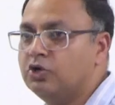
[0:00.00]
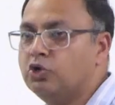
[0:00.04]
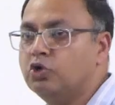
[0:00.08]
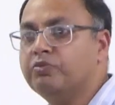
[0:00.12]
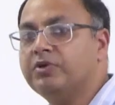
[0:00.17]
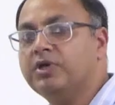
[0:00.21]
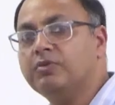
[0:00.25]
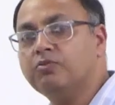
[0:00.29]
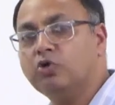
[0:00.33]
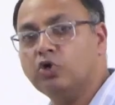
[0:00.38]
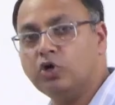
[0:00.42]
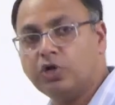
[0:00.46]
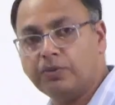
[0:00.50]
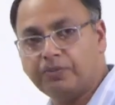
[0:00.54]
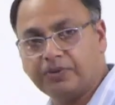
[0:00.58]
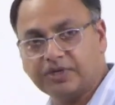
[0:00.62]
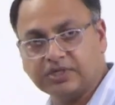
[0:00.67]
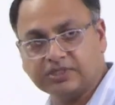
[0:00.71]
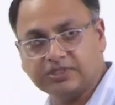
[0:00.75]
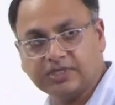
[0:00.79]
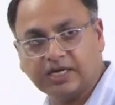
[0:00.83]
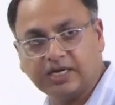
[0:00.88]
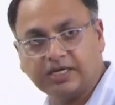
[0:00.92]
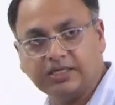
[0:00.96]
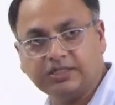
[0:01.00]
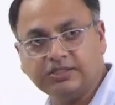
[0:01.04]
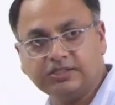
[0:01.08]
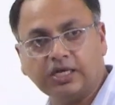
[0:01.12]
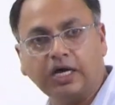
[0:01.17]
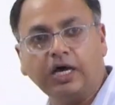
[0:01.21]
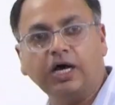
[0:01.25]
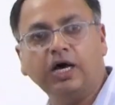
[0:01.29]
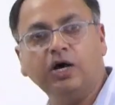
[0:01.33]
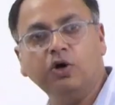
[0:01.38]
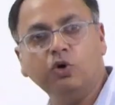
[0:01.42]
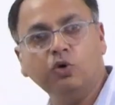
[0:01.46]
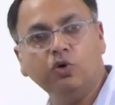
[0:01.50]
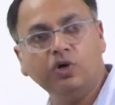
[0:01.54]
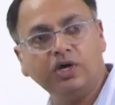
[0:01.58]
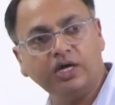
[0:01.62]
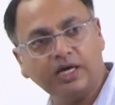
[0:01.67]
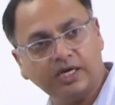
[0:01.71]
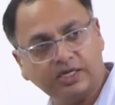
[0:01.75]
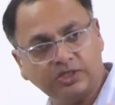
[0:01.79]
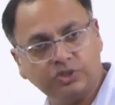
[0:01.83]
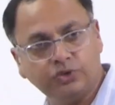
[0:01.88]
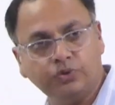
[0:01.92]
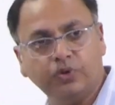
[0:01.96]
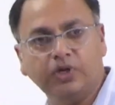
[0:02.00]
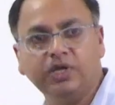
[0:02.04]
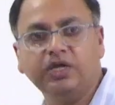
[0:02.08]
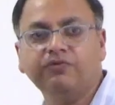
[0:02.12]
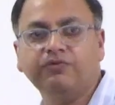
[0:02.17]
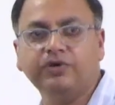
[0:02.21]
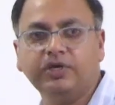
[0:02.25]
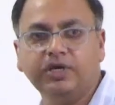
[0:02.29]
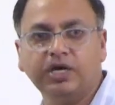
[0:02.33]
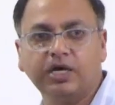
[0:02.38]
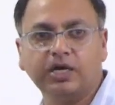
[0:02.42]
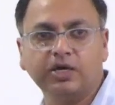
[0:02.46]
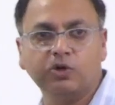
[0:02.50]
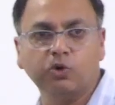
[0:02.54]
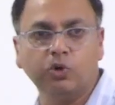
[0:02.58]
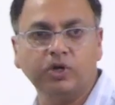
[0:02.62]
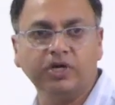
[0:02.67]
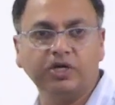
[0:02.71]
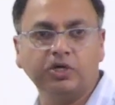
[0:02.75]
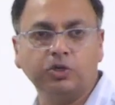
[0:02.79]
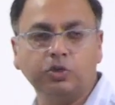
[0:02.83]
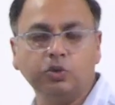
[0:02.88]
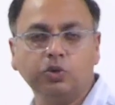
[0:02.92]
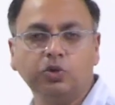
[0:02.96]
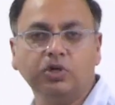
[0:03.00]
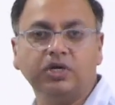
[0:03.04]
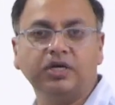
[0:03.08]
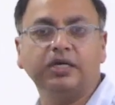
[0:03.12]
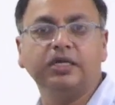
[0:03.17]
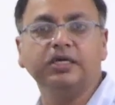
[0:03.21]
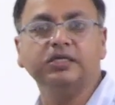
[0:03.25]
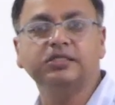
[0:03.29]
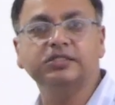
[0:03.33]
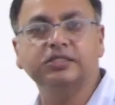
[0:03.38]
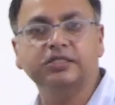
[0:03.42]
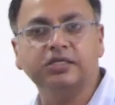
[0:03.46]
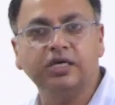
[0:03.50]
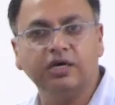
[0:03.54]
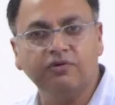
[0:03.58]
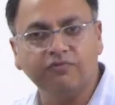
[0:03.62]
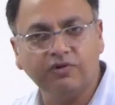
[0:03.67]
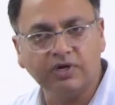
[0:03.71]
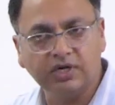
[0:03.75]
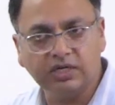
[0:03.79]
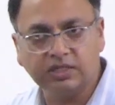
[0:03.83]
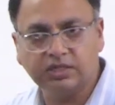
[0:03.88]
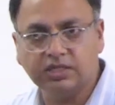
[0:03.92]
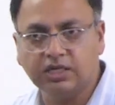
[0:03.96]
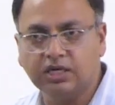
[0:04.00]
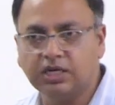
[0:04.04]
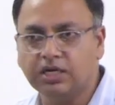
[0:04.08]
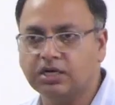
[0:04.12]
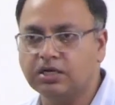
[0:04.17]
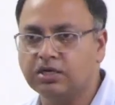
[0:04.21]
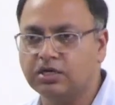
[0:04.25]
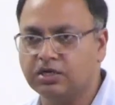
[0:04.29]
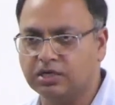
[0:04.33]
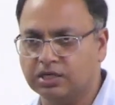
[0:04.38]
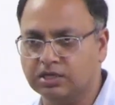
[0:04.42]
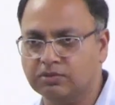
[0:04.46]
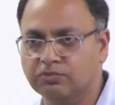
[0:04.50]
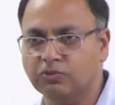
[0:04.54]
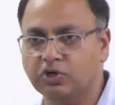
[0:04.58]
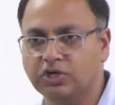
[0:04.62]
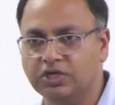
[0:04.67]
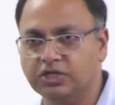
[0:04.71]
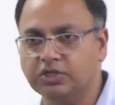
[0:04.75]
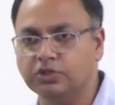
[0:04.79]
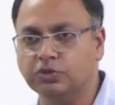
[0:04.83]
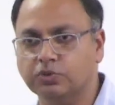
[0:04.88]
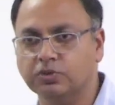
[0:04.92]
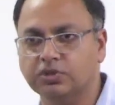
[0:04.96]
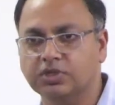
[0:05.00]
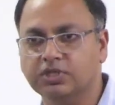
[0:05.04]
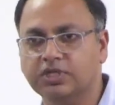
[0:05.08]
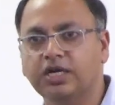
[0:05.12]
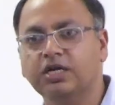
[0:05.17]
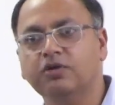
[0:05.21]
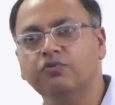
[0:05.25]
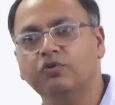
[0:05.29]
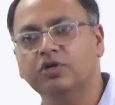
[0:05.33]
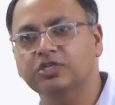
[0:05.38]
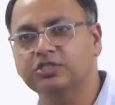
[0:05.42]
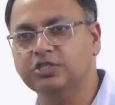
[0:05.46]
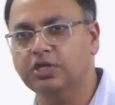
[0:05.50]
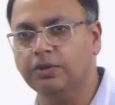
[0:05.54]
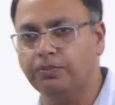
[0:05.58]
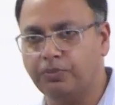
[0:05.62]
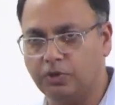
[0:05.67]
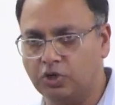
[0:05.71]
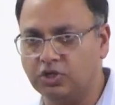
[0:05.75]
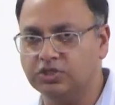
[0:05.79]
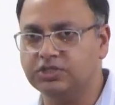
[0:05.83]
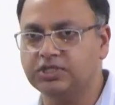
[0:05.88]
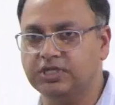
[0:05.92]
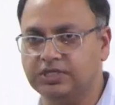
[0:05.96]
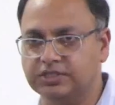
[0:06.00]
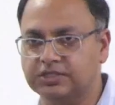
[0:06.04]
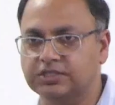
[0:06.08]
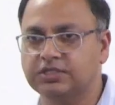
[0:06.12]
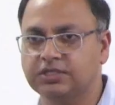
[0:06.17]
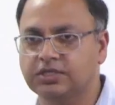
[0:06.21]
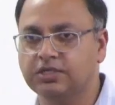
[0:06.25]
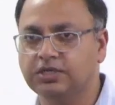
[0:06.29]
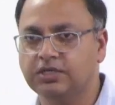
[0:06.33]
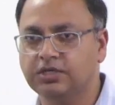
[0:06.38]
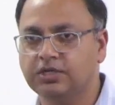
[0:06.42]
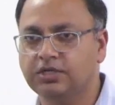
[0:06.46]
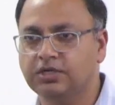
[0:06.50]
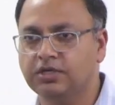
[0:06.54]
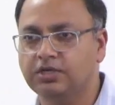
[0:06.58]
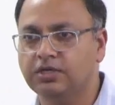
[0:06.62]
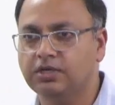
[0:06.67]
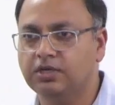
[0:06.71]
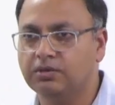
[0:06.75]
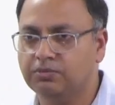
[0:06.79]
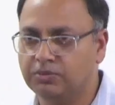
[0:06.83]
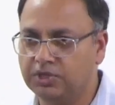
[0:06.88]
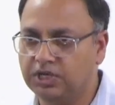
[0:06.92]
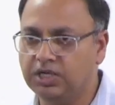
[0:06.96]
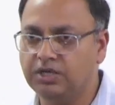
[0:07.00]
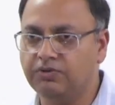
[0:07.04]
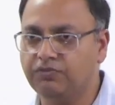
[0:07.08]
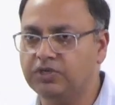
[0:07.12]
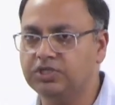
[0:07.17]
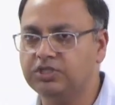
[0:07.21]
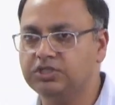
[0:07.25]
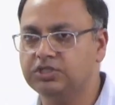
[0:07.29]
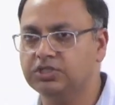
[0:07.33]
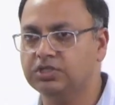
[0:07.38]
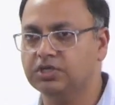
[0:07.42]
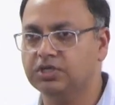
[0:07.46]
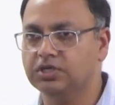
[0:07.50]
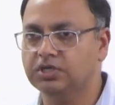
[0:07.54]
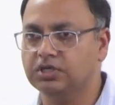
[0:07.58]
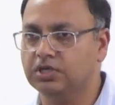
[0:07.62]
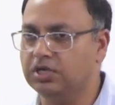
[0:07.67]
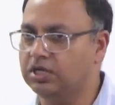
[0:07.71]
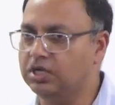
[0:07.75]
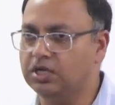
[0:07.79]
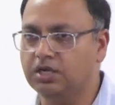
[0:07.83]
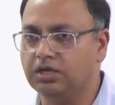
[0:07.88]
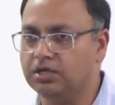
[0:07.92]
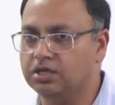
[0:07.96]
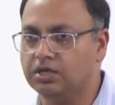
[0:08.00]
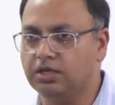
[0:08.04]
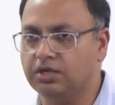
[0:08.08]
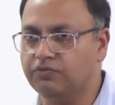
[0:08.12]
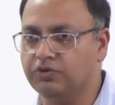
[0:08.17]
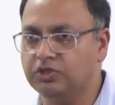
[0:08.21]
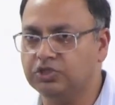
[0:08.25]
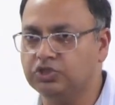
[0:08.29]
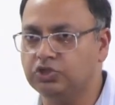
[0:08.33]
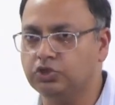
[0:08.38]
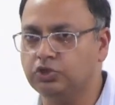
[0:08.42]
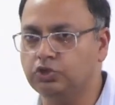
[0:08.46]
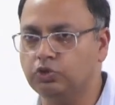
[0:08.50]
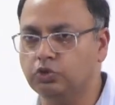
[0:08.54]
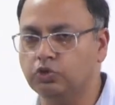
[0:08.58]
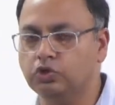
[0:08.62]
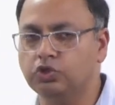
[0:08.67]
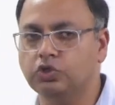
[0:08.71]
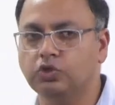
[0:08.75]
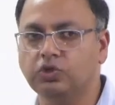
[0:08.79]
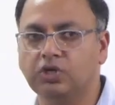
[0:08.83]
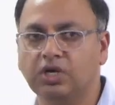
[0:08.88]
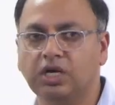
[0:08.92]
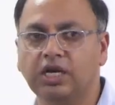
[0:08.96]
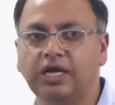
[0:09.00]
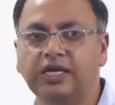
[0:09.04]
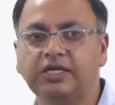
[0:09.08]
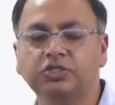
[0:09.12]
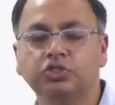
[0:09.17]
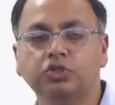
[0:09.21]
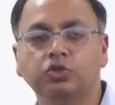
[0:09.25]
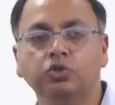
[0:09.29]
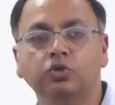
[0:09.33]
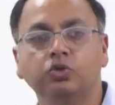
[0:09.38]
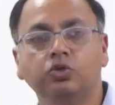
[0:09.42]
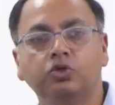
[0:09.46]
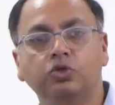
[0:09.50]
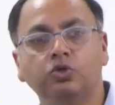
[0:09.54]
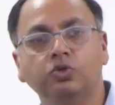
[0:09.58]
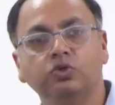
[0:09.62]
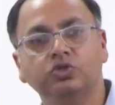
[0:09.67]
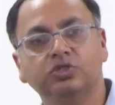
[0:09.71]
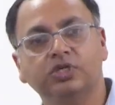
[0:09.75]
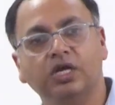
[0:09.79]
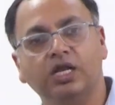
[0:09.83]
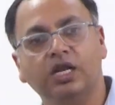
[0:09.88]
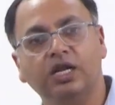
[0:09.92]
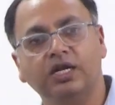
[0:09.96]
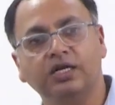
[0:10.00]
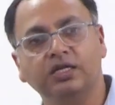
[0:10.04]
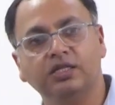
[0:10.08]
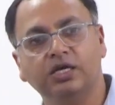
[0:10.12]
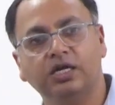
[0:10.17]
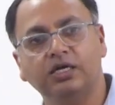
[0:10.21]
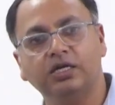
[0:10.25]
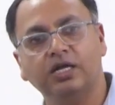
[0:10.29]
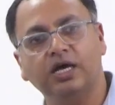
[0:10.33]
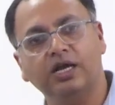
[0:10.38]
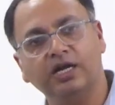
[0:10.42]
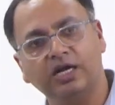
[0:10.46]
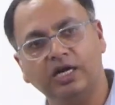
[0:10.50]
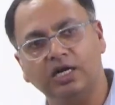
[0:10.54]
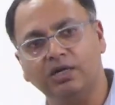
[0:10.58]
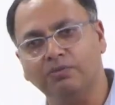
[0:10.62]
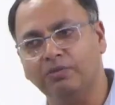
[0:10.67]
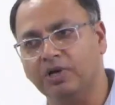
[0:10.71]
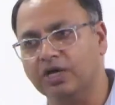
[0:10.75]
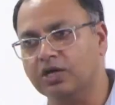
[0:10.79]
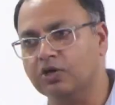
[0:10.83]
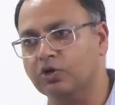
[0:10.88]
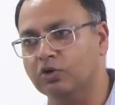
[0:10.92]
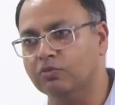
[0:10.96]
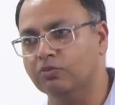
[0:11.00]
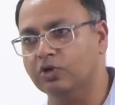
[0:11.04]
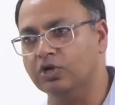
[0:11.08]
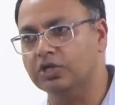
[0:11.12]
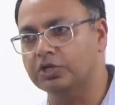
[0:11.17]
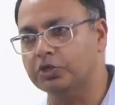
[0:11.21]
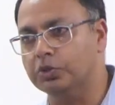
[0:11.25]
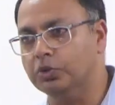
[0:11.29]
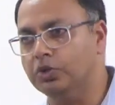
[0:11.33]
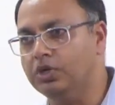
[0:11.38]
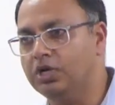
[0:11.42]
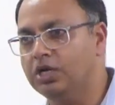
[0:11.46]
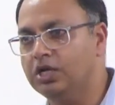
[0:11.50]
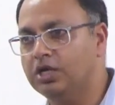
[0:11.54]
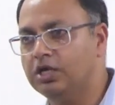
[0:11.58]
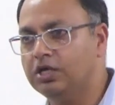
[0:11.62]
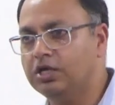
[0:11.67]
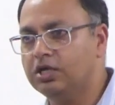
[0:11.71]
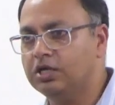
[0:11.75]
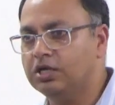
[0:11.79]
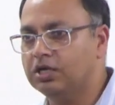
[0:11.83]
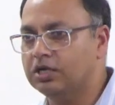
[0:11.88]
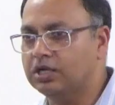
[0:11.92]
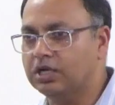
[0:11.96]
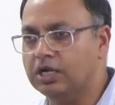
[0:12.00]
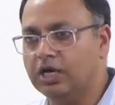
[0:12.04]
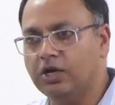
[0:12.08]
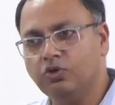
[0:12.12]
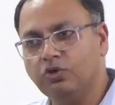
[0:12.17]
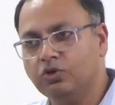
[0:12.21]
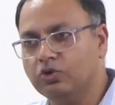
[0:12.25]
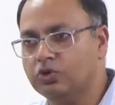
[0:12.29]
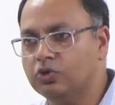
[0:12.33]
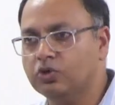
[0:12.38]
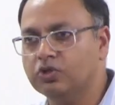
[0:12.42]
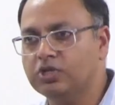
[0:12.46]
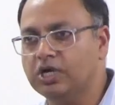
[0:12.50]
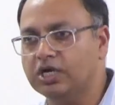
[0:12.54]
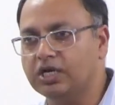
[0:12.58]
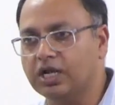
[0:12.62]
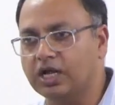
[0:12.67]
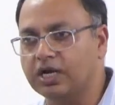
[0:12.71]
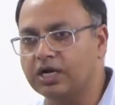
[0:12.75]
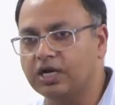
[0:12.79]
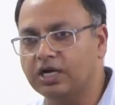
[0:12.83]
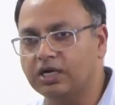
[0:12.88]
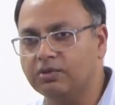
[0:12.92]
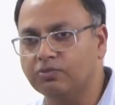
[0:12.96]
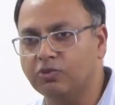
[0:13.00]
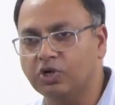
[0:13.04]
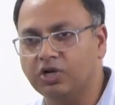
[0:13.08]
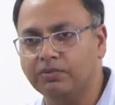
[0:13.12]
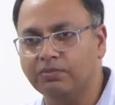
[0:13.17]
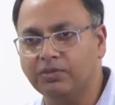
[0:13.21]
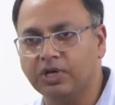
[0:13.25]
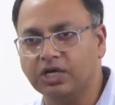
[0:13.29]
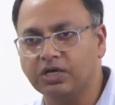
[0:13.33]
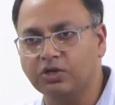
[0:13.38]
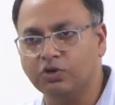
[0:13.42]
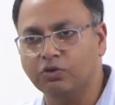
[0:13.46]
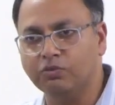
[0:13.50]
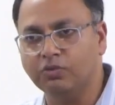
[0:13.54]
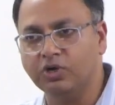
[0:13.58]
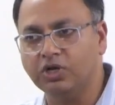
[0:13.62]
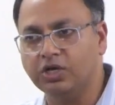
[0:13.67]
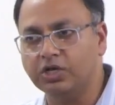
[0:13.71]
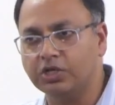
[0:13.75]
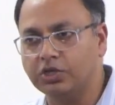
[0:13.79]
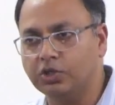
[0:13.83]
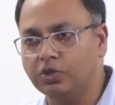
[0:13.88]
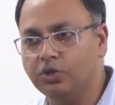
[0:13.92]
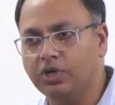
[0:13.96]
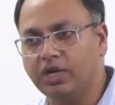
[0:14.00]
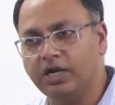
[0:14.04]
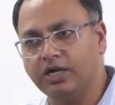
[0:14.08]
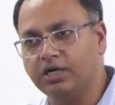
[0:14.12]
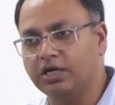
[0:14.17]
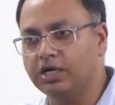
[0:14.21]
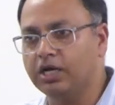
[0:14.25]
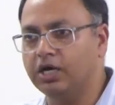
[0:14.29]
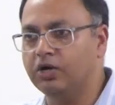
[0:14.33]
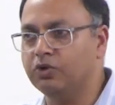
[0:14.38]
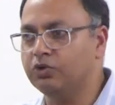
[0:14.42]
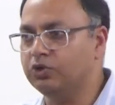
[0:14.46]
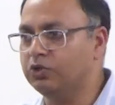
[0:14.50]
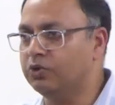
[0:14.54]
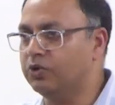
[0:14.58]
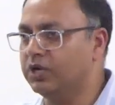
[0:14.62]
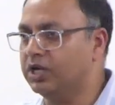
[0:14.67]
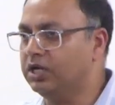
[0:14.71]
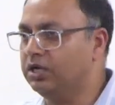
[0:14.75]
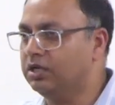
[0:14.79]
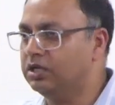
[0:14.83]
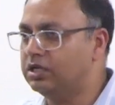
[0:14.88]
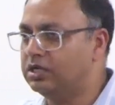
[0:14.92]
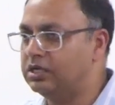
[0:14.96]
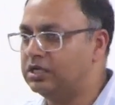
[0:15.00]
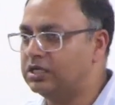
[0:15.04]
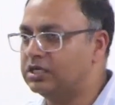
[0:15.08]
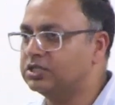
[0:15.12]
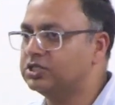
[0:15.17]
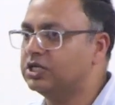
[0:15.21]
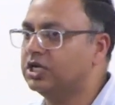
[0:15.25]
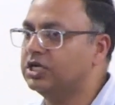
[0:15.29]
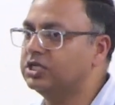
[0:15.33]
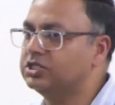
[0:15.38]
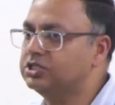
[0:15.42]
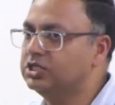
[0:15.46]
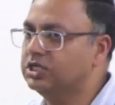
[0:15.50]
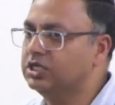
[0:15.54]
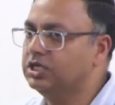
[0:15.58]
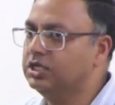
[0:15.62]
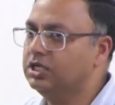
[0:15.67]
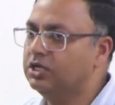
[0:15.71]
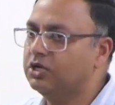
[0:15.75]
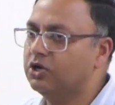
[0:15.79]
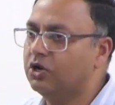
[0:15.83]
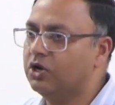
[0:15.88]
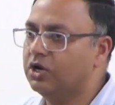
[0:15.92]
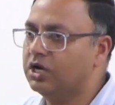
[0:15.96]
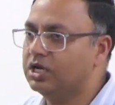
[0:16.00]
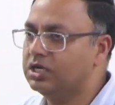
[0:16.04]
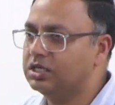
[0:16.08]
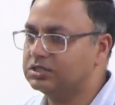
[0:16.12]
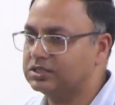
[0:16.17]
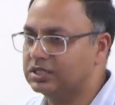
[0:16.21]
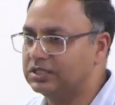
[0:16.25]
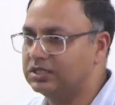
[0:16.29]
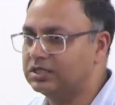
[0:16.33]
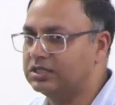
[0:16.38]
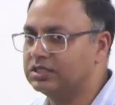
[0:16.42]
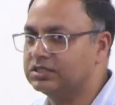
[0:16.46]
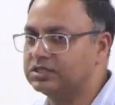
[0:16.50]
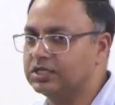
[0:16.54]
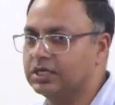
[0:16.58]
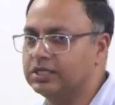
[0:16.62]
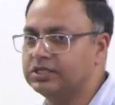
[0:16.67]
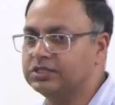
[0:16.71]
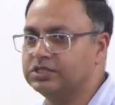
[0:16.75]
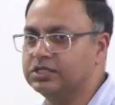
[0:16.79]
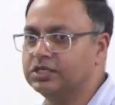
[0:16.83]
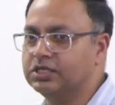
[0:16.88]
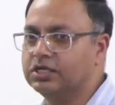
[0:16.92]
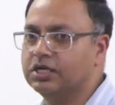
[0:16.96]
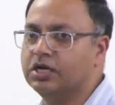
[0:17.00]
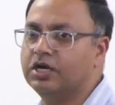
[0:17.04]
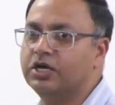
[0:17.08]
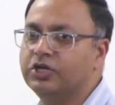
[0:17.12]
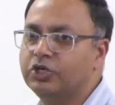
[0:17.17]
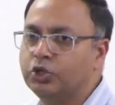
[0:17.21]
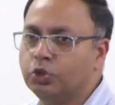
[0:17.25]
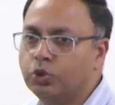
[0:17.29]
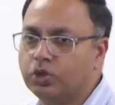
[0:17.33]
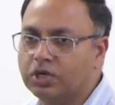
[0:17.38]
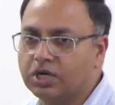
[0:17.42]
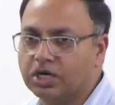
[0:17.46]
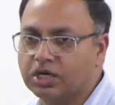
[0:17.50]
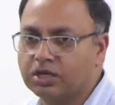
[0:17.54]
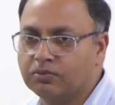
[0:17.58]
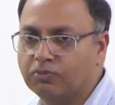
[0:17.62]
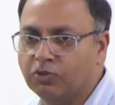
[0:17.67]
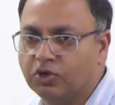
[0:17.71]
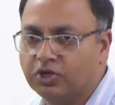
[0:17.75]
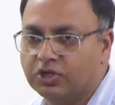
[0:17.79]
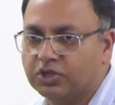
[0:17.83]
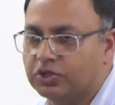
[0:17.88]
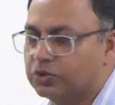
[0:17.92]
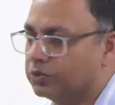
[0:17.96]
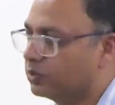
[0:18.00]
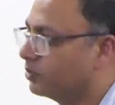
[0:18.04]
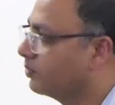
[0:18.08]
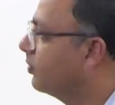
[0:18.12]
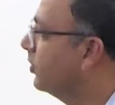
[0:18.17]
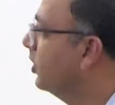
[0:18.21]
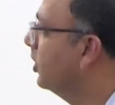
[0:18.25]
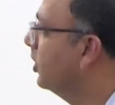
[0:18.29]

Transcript: To be more precise, how actually we are going to discover the drug molecule. That was the process by which you utilize to select the target macromolecule. Now you know the target macromolecule, and now you are searching or synthesizing a new drug molecule.